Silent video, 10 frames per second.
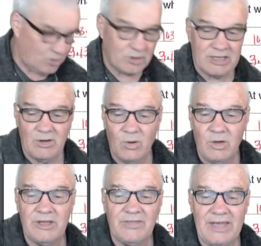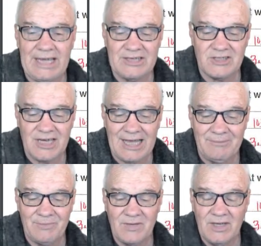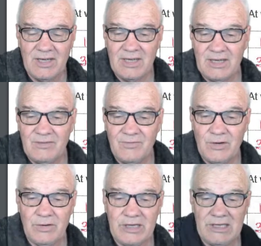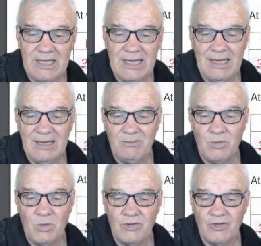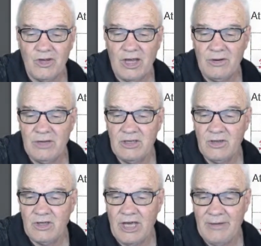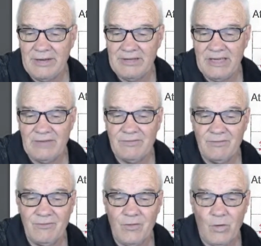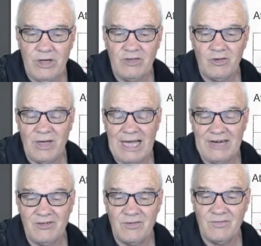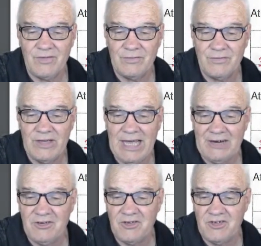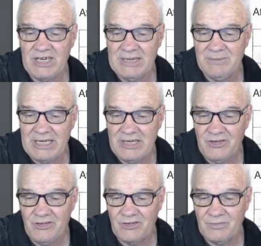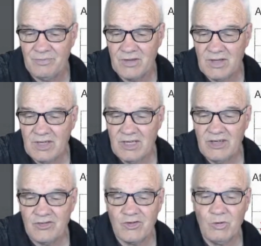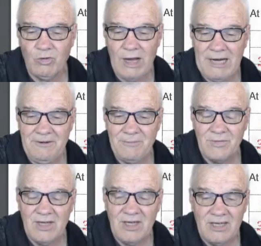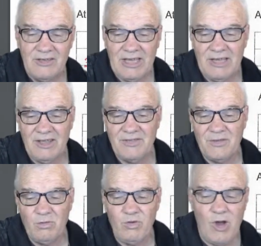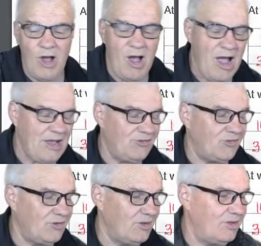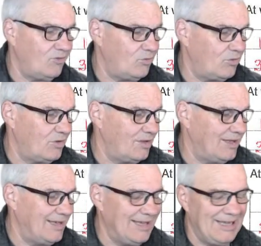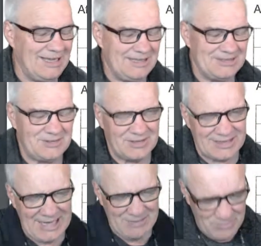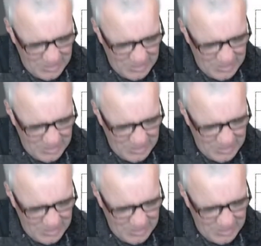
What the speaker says: call it that, very important. So you're going there from 40 to 150, 110 meters is the run. Now the rise is can be